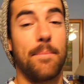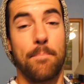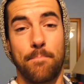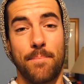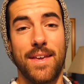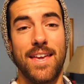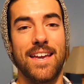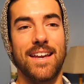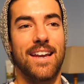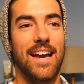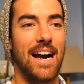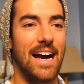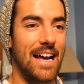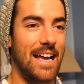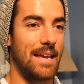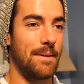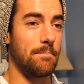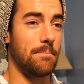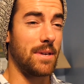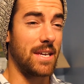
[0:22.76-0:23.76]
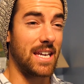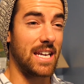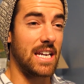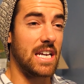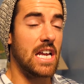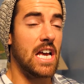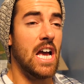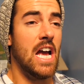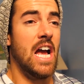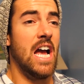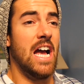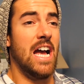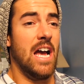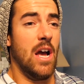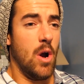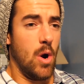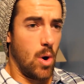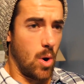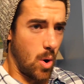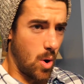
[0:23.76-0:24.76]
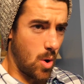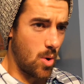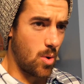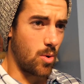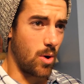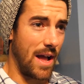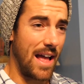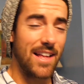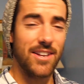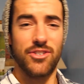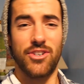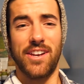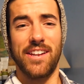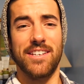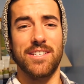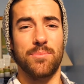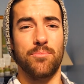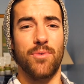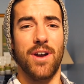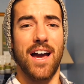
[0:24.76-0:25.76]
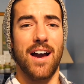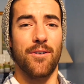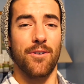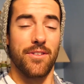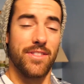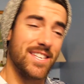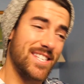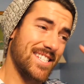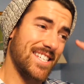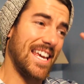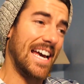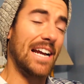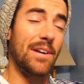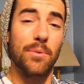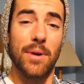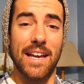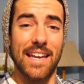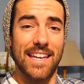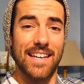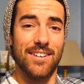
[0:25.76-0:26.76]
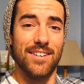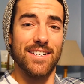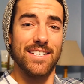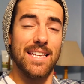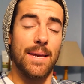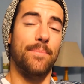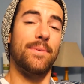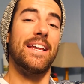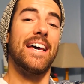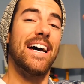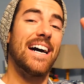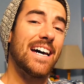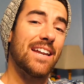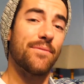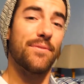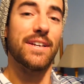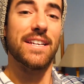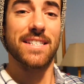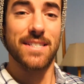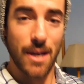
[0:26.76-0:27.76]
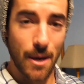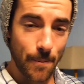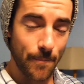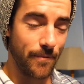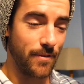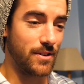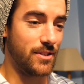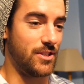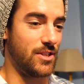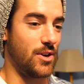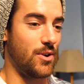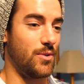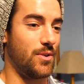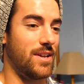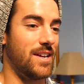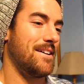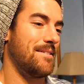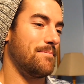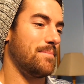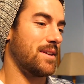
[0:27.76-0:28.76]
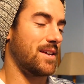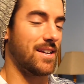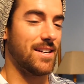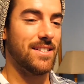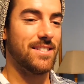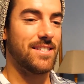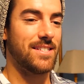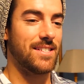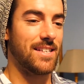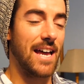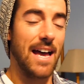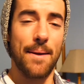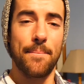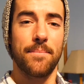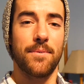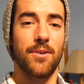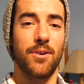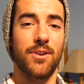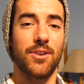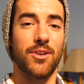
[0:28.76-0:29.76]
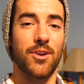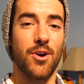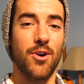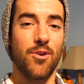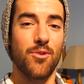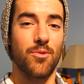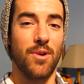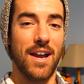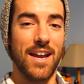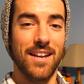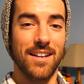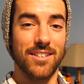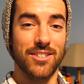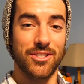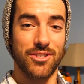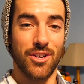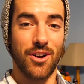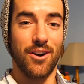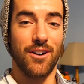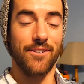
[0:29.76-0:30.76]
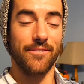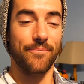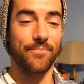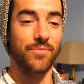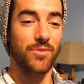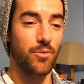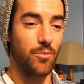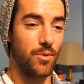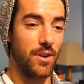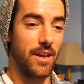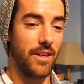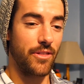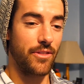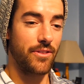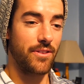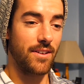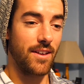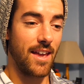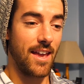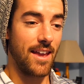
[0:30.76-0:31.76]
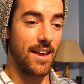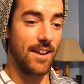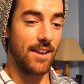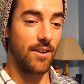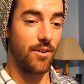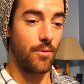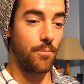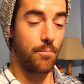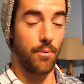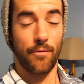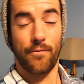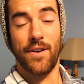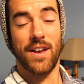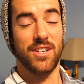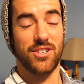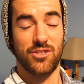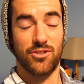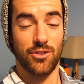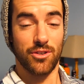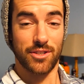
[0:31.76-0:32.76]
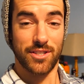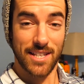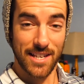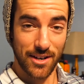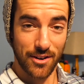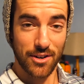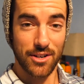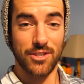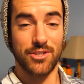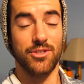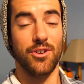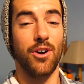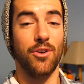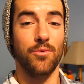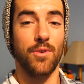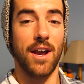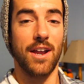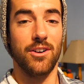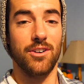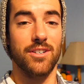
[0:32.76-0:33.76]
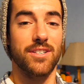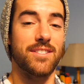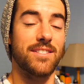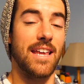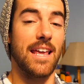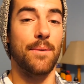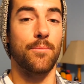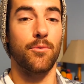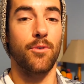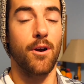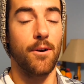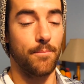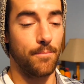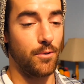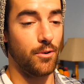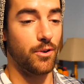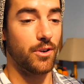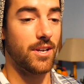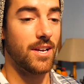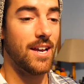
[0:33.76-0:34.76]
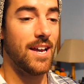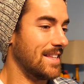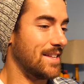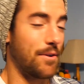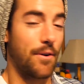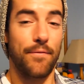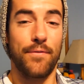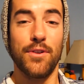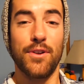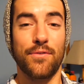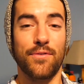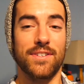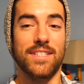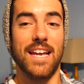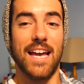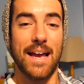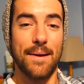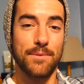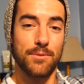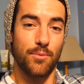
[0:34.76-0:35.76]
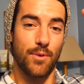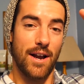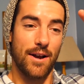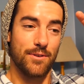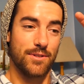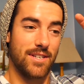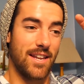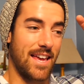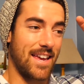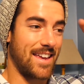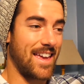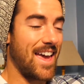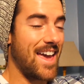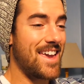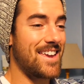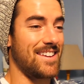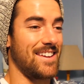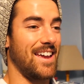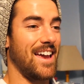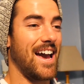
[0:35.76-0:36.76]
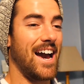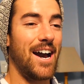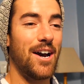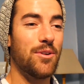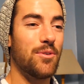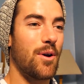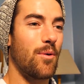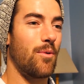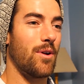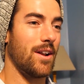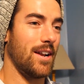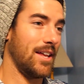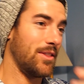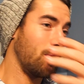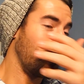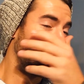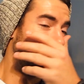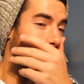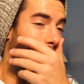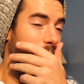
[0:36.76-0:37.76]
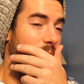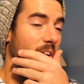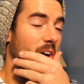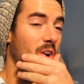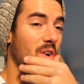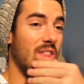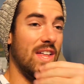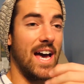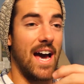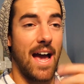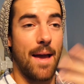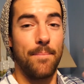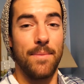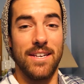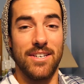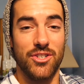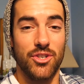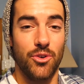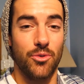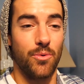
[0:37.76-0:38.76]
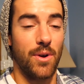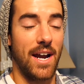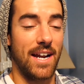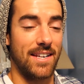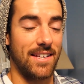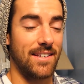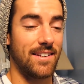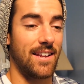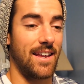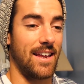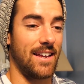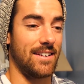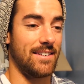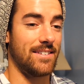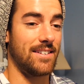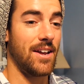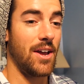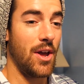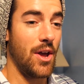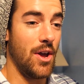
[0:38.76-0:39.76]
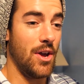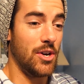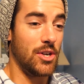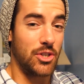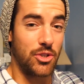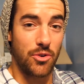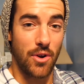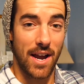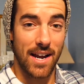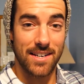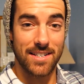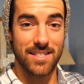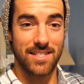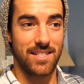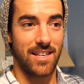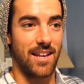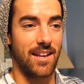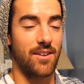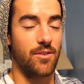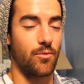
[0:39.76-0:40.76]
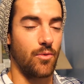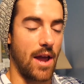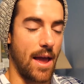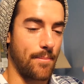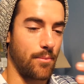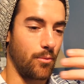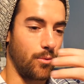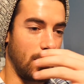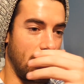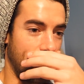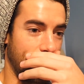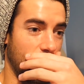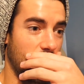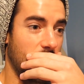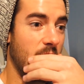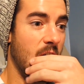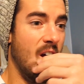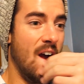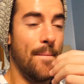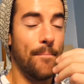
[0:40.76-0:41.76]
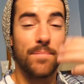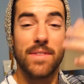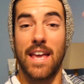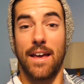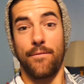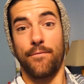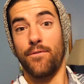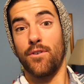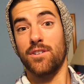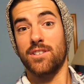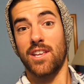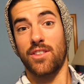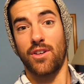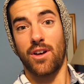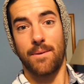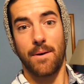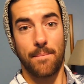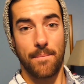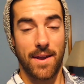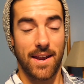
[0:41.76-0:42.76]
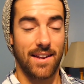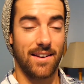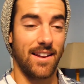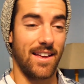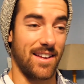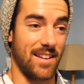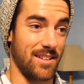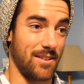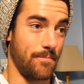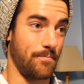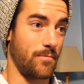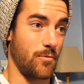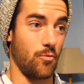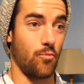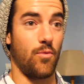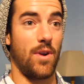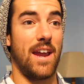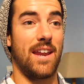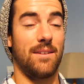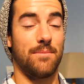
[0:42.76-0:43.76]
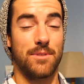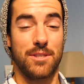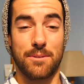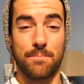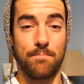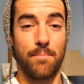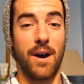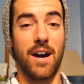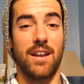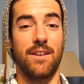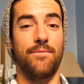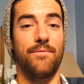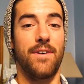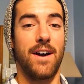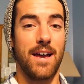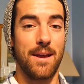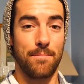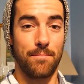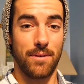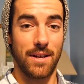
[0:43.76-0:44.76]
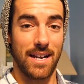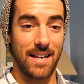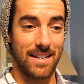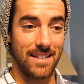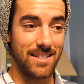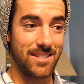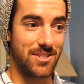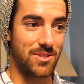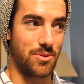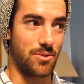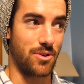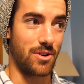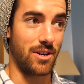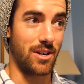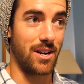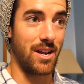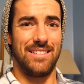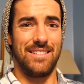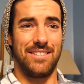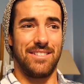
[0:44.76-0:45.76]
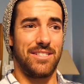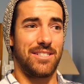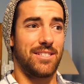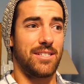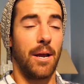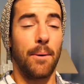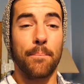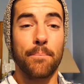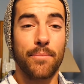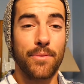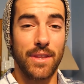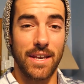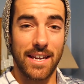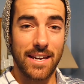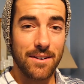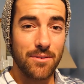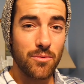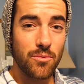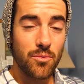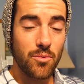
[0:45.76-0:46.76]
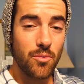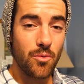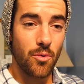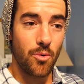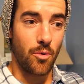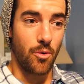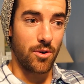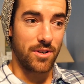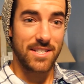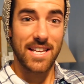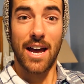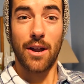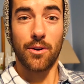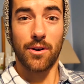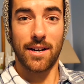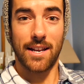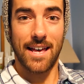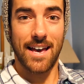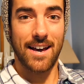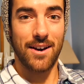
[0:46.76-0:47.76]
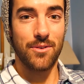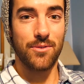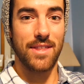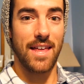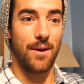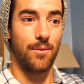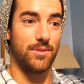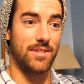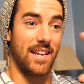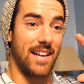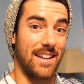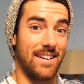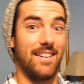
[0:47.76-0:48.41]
and big I mean, whew, Jennings Brower, this guy right here, is stepping out of his comfort zone because I'm going to go write a song with a professional singer and songwriter, Sam Kromphold. There were a few different times where I was like, hey, how do I want to let the world know that I'm into writing and trying to sing and rap and whatever. At first I thought about making like a random Spotify playlist or something, or SoundCloud that was like